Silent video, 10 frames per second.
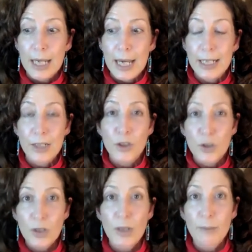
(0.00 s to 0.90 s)
And it
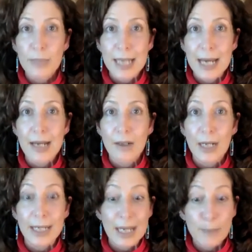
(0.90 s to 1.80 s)
shut me down.
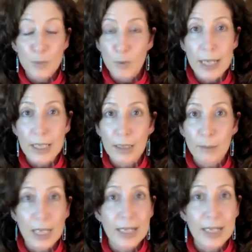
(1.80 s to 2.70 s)
I kept writing,
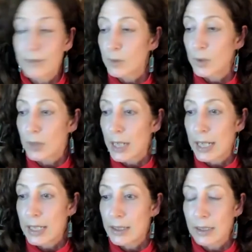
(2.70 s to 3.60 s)
but I never wrote
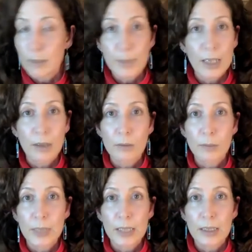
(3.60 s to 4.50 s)
anything about
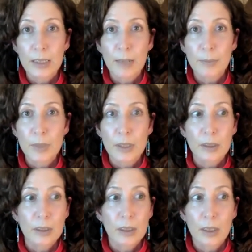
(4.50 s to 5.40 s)
being
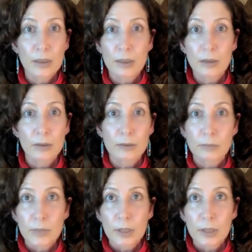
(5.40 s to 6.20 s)
adopted until